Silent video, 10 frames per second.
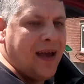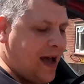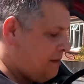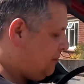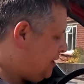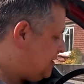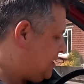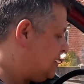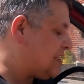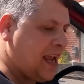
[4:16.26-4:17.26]
you need
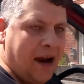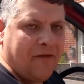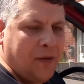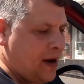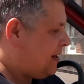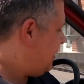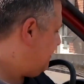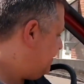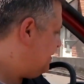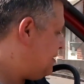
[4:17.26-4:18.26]
to insulate everywhere.
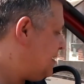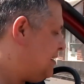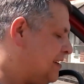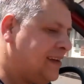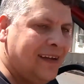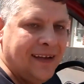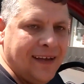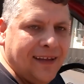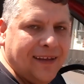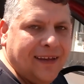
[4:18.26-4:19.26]
You know,
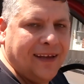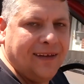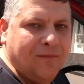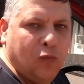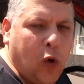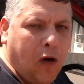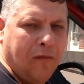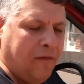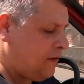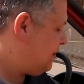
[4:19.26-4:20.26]
the
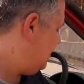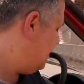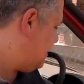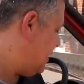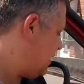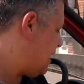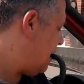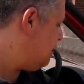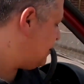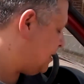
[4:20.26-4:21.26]
warmth and the
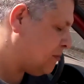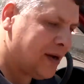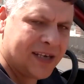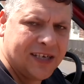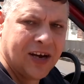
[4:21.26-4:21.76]
cold in the winter